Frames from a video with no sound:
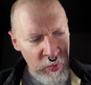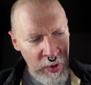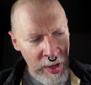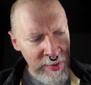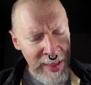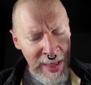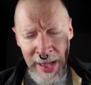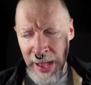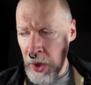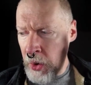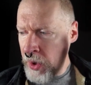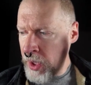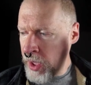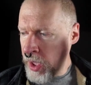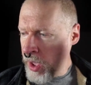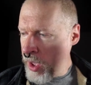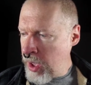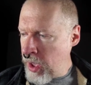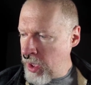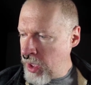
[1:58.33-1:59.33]
Now,
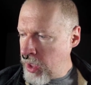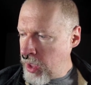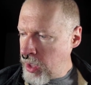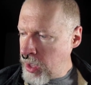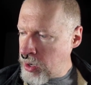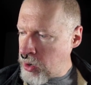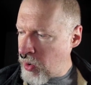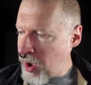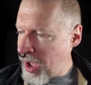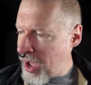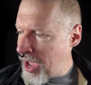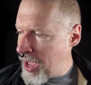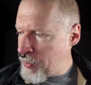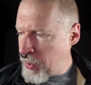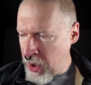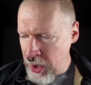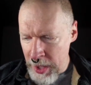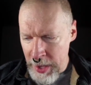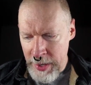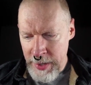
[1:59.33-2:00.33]
you know, I'm
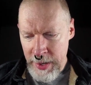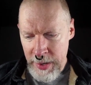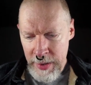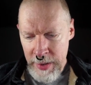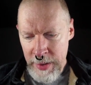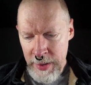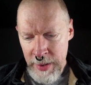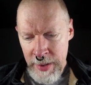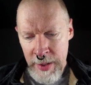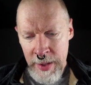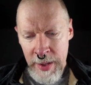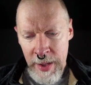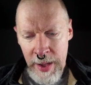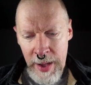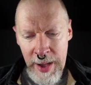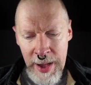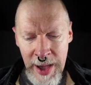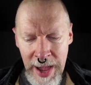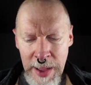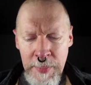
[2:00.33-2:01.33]
on
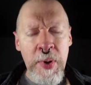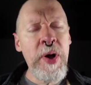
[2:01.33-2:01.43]
I'm